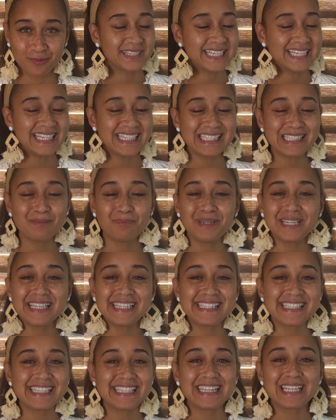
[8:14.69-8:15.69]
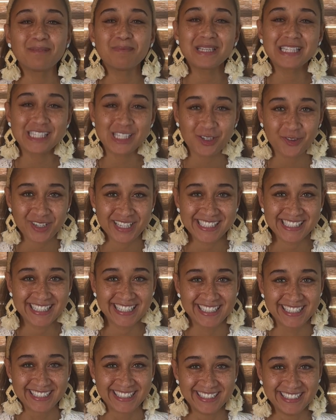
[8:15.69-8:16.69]
Easy peasy lemon
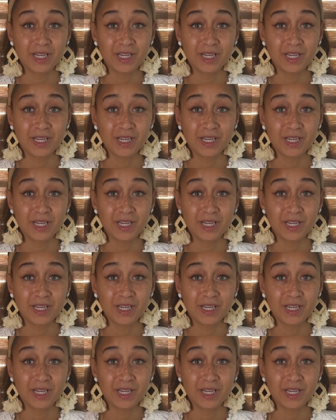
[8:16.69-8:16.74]
squeezy.